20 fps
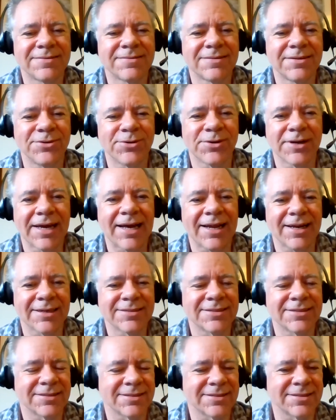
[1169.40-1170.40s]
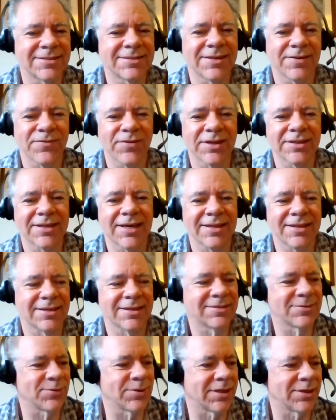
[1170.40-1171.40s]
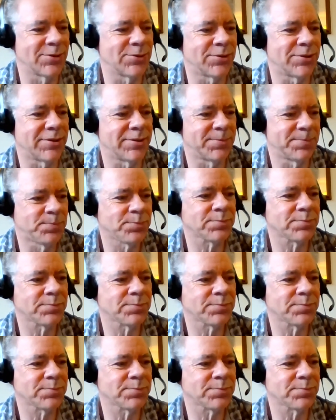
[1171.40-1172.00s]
your analysis and stuff like that. That's really cool.